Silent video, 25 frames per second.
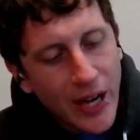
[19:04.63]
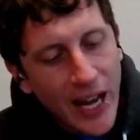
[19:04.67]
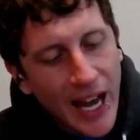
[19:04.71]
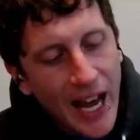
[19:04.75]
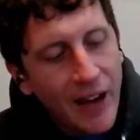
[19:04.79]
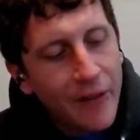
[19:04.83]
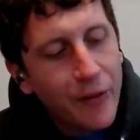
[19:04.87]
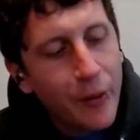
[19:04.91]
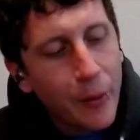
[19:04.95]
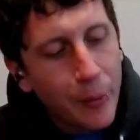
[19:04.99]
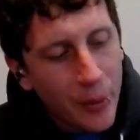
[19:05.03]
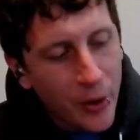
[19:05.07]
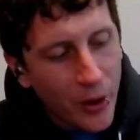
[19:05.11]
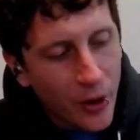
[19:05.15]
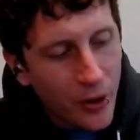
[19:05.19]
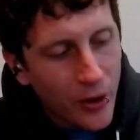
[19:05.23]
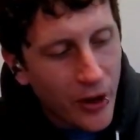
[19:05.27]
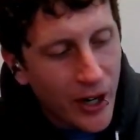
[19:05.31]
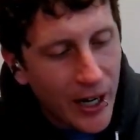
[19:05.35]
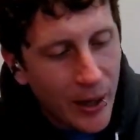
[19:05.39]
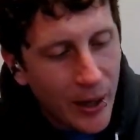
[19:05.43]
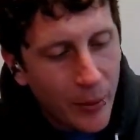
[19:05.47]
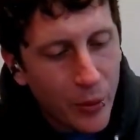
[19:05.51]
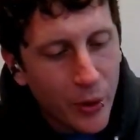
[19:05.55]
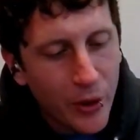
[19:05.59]
have a
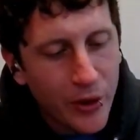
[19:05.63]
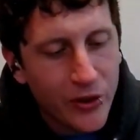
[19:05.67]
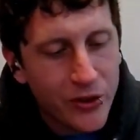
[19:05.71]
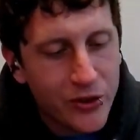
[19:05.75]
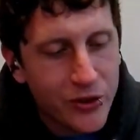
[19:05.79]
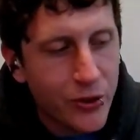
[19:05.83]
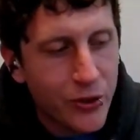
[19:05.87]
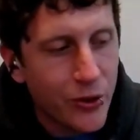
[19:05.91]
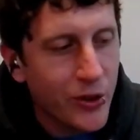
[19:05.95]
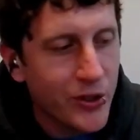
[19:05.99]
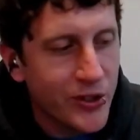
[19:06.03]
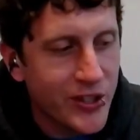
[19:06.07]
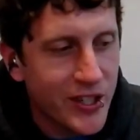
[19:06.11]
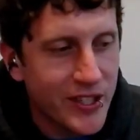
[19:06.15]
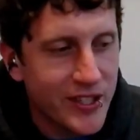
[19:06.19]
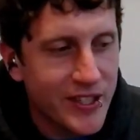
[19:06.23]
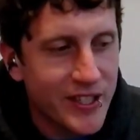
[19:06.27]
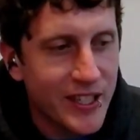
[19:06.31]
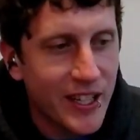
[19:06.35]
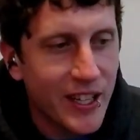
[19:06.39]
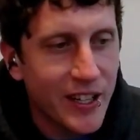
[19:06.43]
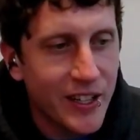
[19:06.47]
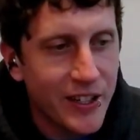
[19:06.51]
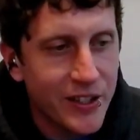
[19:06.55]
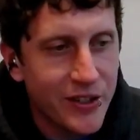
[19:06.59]
program where the stores can
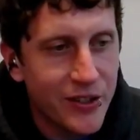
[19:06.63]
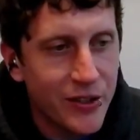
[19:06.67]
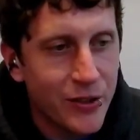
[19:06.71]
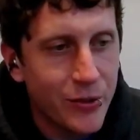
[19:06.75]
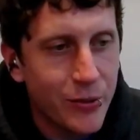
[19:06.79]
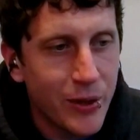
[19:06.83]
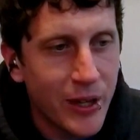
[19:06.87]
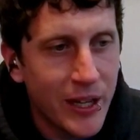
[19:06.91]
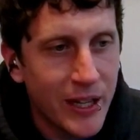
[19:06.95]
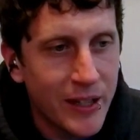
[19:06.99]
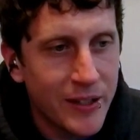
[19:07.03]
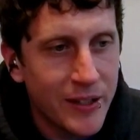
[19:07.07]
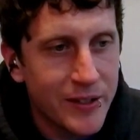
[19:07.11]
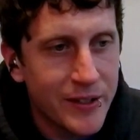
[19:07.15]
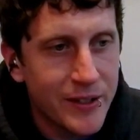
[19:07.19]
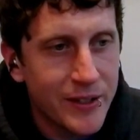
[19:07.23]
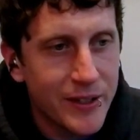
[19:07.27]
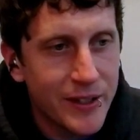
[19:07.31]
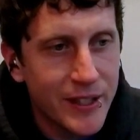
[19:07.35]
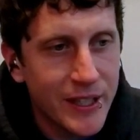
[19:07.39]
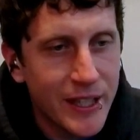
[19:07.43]
sell it two ways.